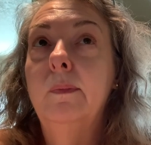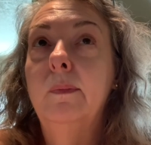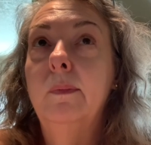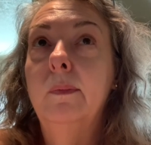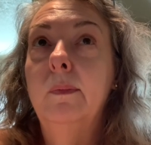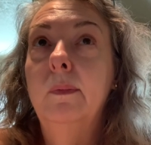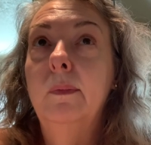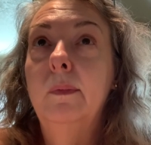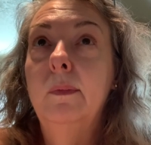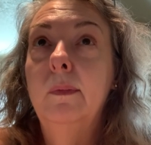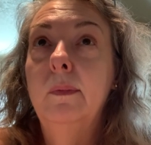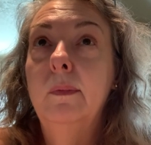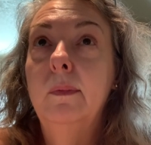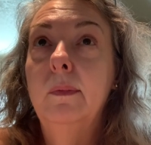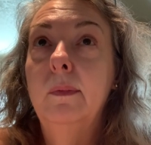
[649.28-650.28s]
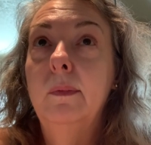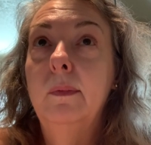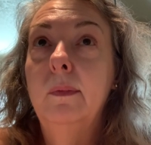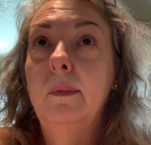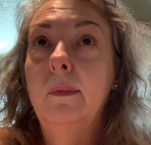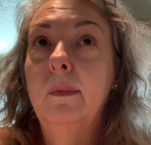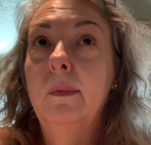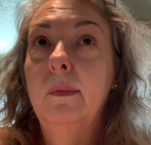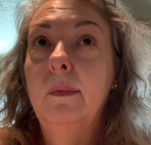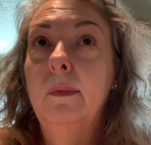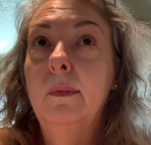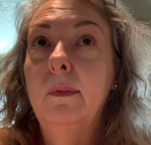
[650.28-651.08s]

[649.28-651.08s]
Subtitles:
Nothing is said.